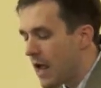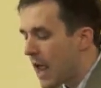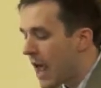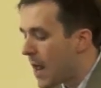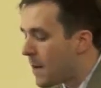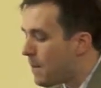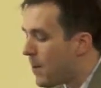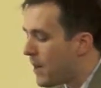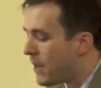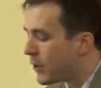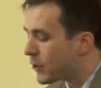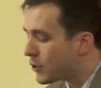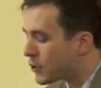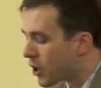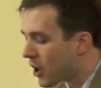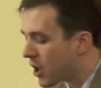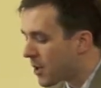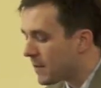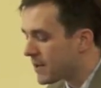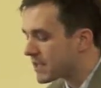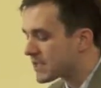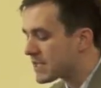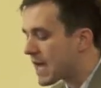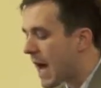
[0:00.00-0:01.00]
And Peter took
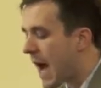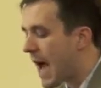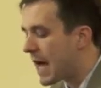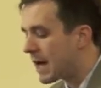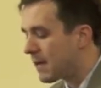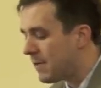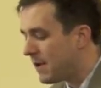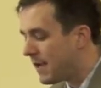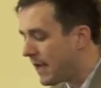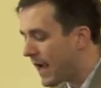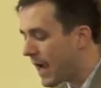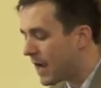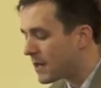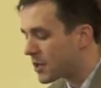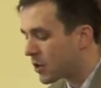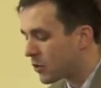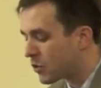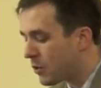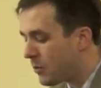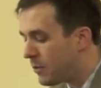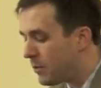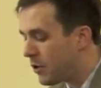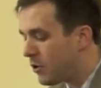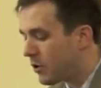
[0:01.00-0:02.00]
him aside and began
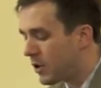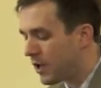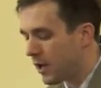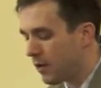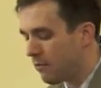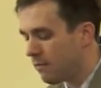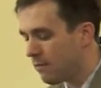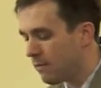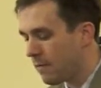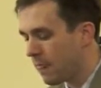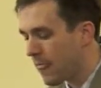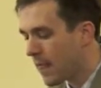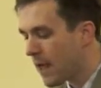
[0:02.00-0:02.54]
to rebuke him.